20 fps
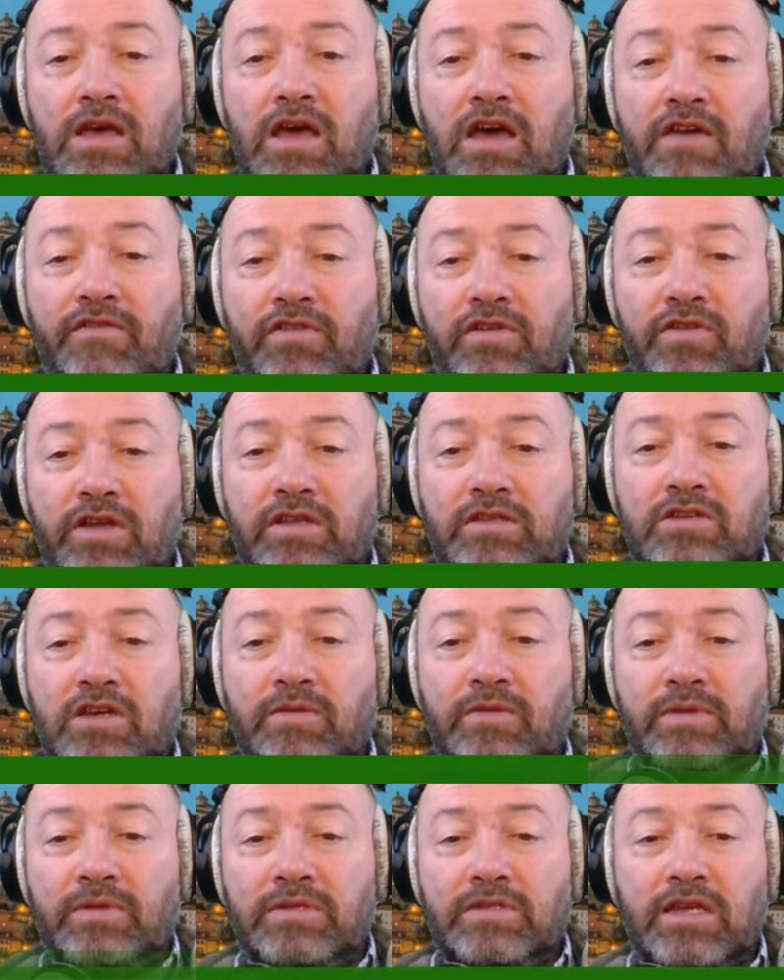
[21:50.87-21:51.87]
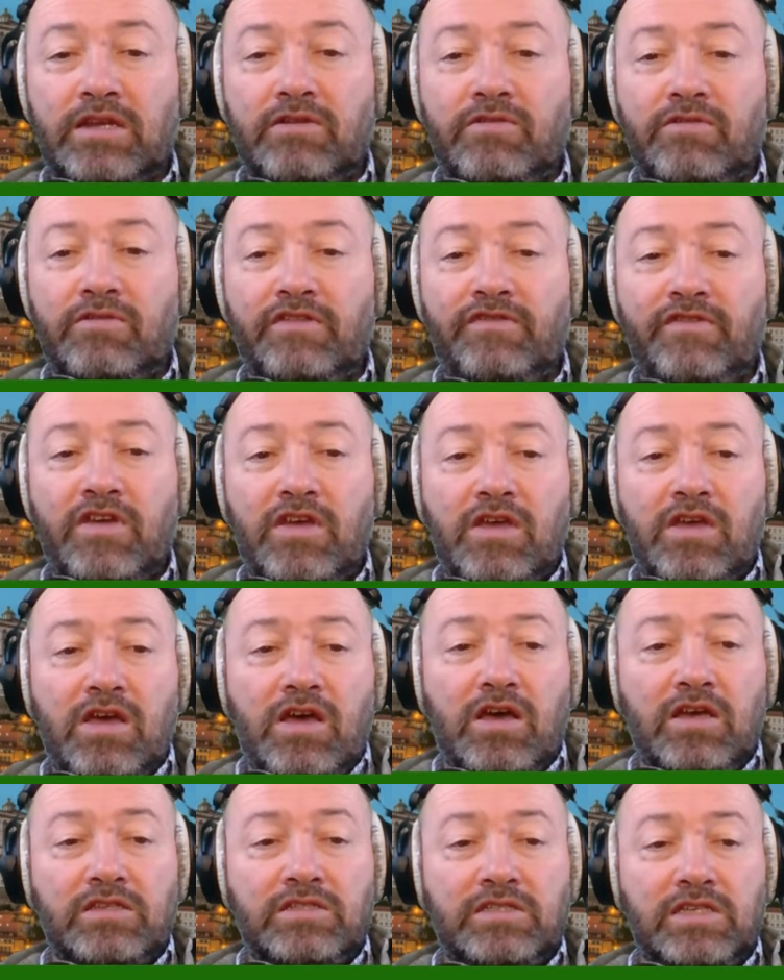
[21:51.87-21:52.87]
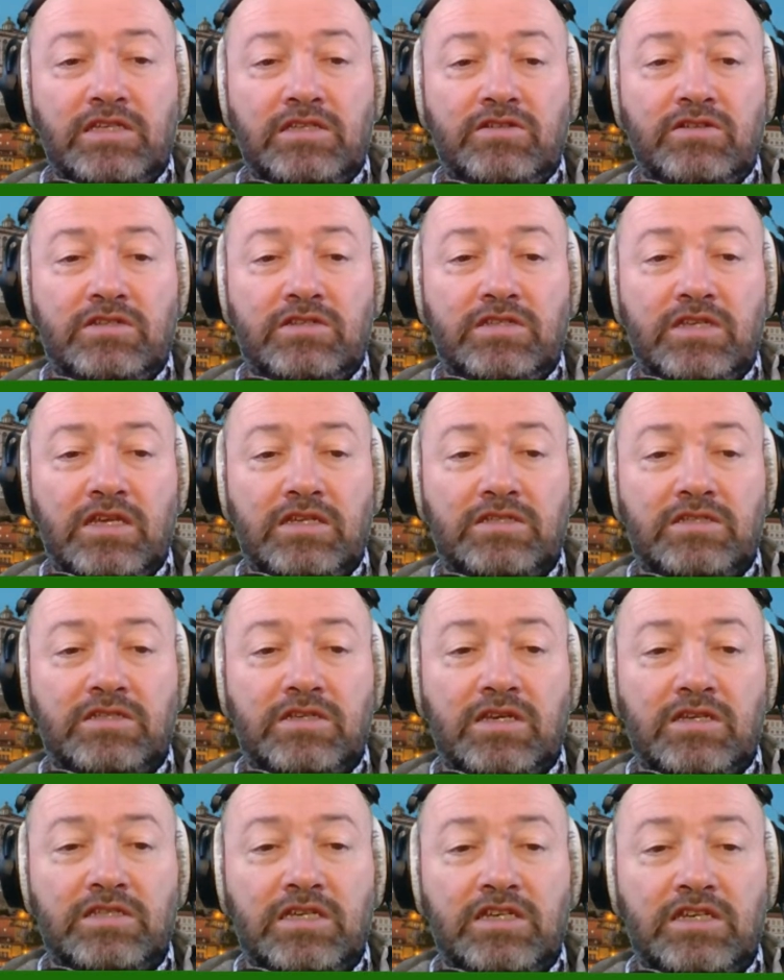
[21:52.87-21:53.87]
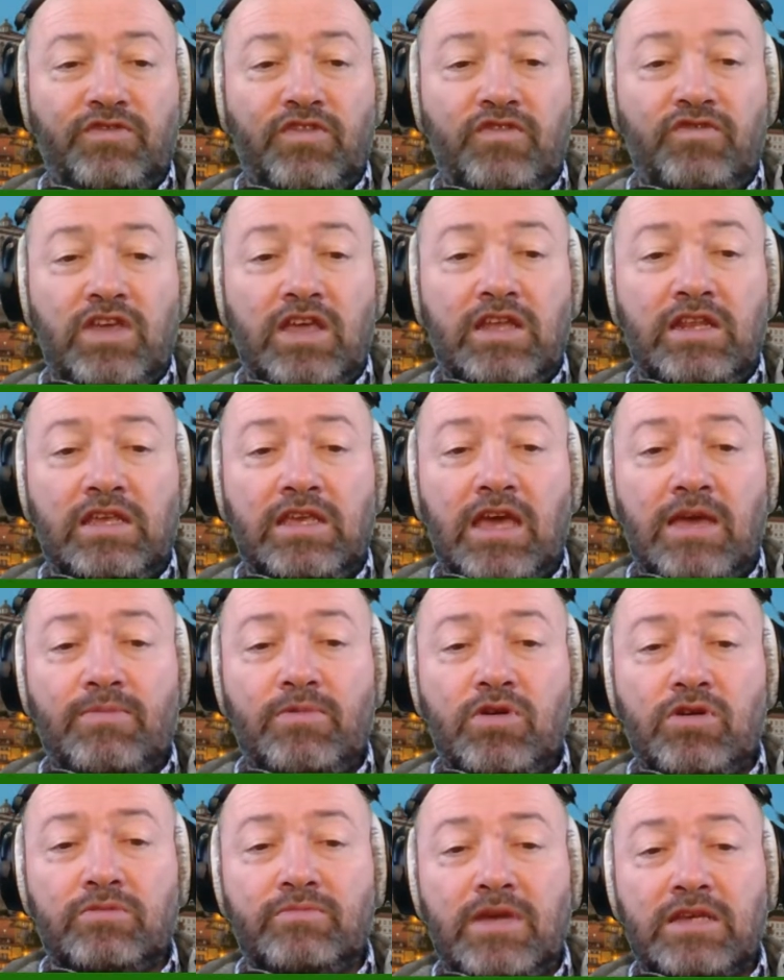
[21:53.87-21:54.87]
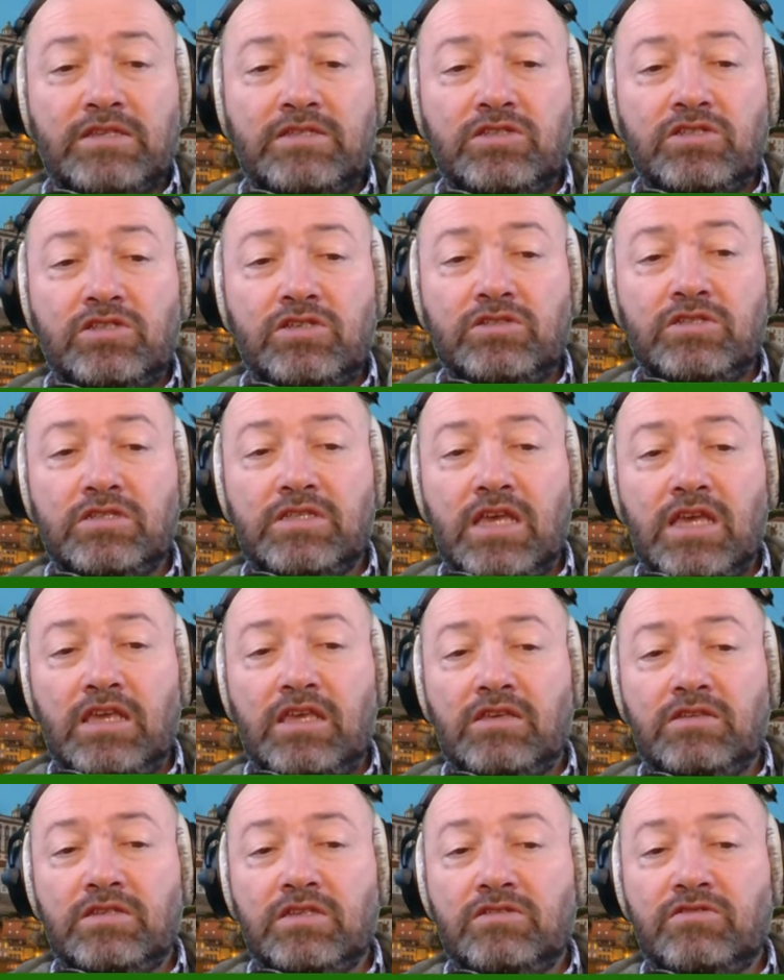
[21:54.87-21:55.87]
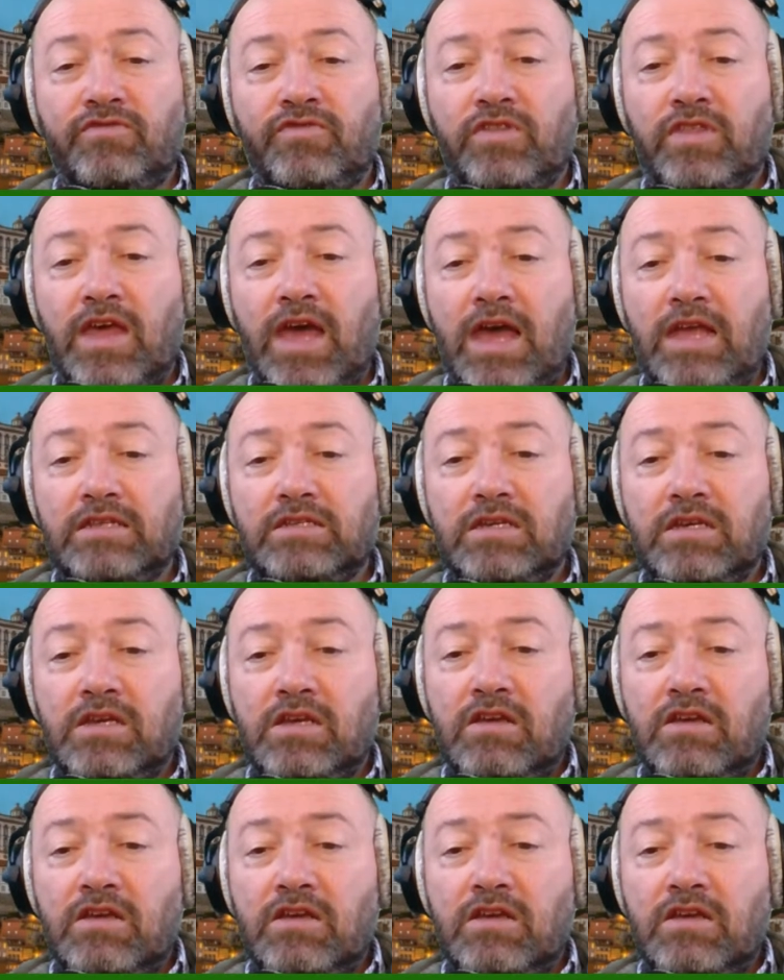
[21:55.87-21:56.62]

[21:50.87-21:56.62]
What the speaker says: Have a great time in Tenerife. Sintra says 6:15 in Cape Cod, Massachusetts. Thank you, Sintra, for that.